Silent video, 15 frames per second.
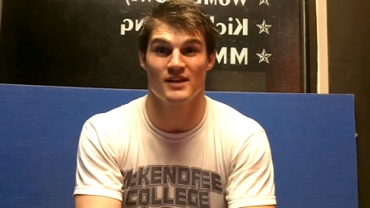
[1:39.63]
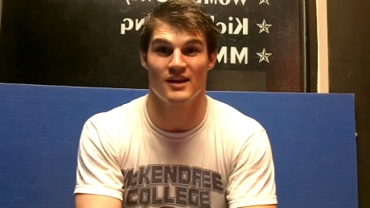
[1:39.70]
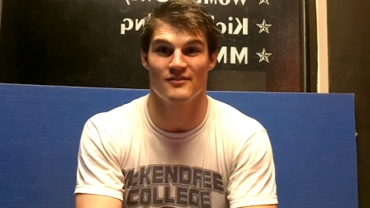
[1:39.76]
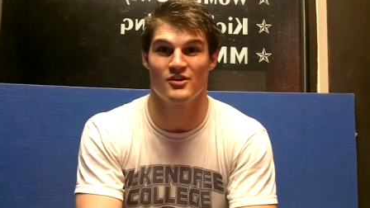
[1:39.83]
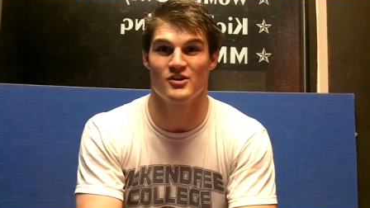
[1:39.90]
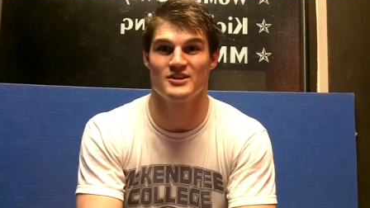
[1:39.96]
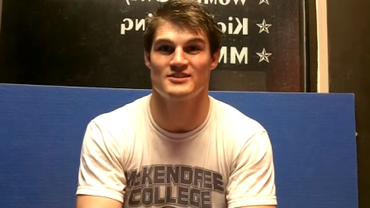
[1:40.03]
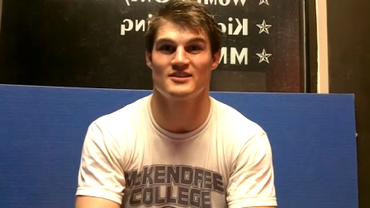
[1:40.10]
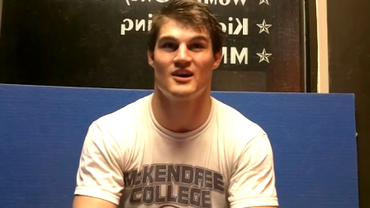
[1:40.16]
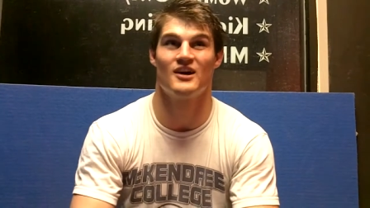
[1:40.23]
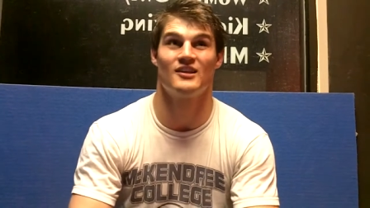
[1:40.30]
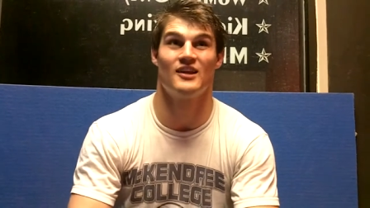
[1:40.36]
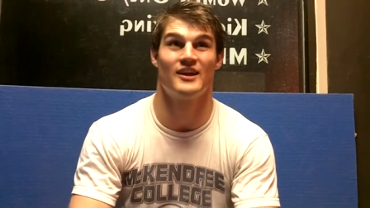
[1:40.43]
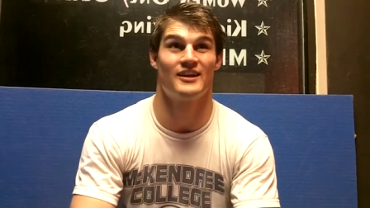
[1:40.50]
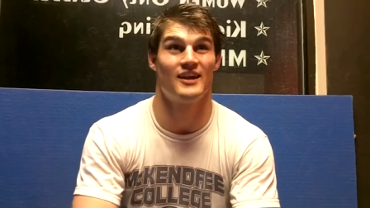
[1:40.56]
I've always
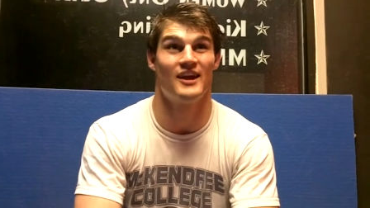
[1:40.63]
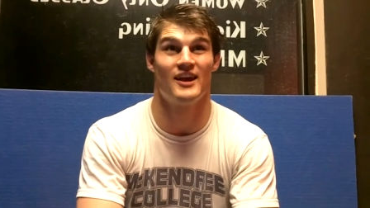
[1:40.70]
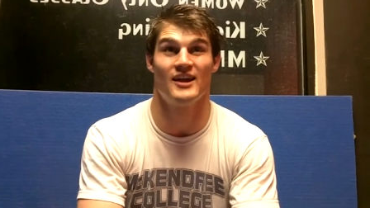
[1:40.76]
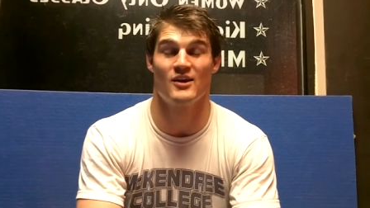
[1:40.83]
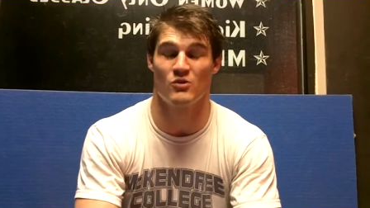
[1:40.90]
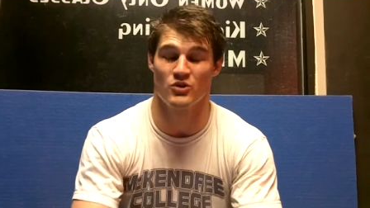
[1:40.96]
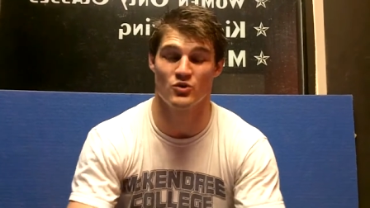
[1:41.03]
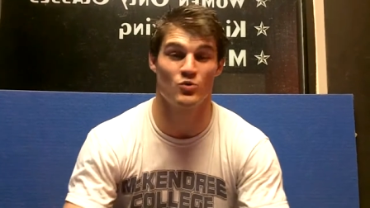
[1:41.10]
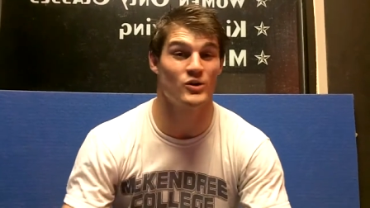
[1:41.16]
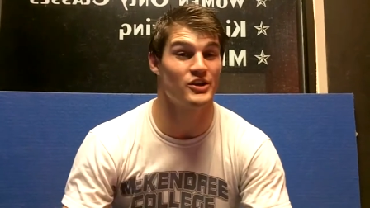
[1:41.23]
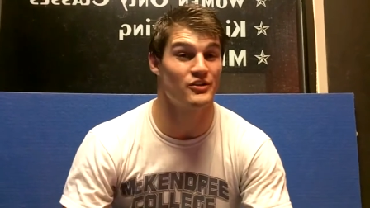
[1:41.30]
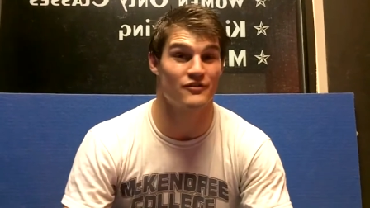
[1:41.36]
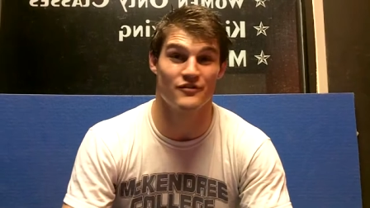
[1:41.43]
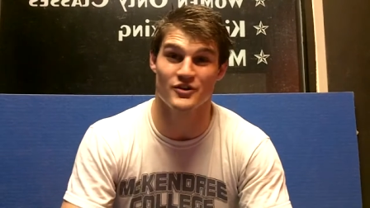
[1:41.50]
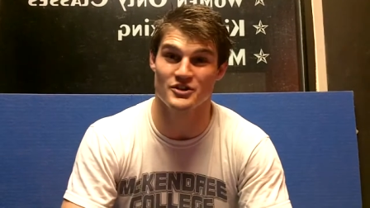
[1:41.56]
thought, like, hey, you win
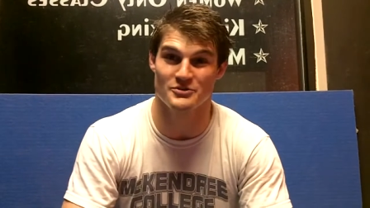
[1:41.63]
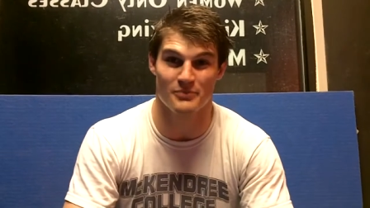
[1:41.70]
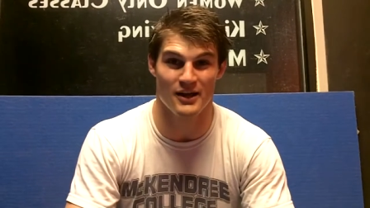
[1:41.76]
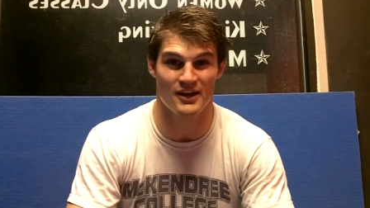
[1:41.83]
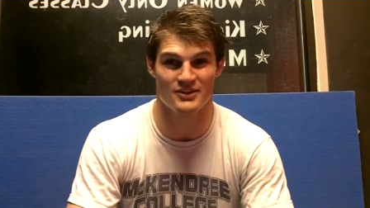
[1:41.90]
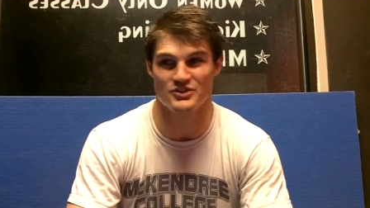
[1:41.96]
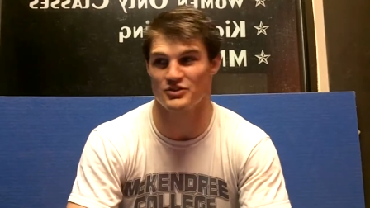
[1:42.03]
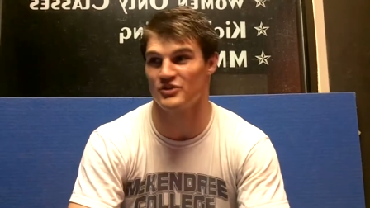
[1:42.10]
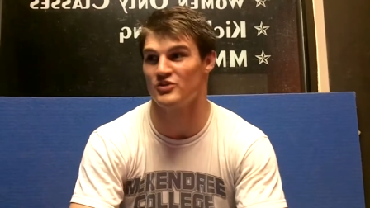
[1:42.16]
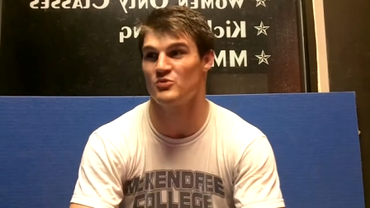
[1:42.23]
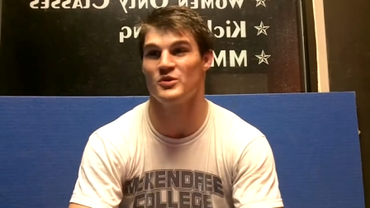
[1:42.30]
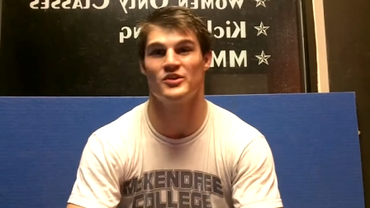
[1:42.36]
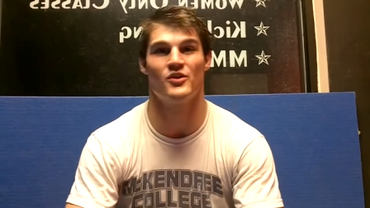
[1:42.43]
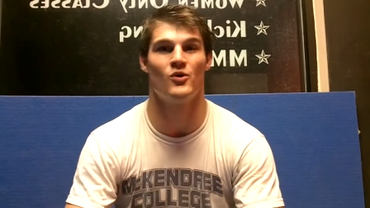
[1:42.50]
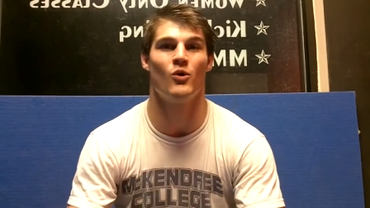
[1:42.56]
your first match, you're going
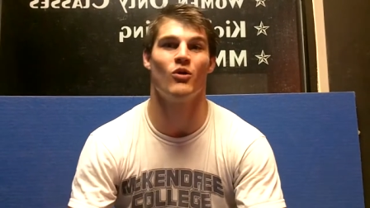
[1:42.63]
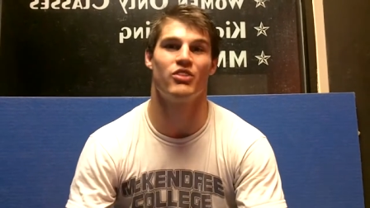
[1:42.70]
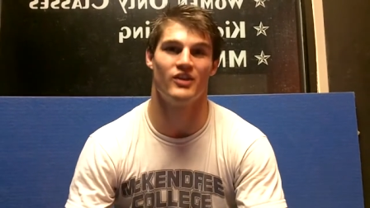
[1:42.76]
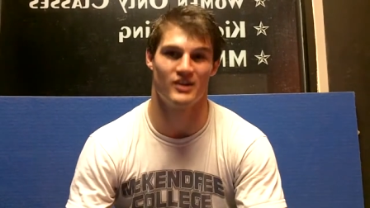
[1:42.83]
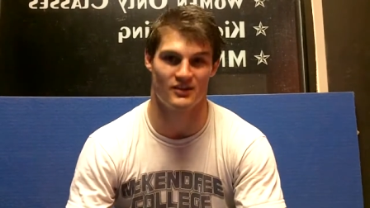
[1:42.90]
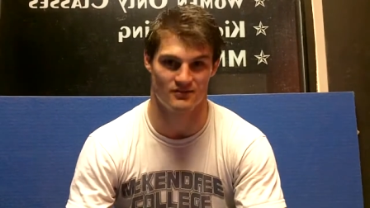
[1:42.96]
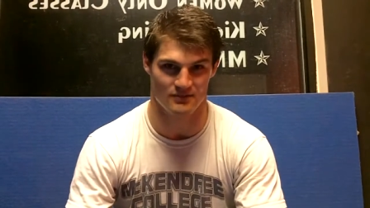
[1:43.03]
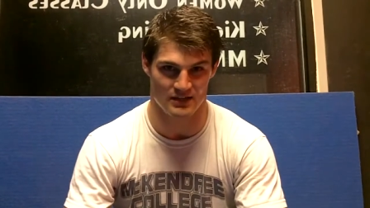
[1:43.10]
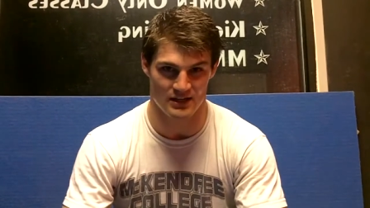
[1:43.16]
to win the whole thing.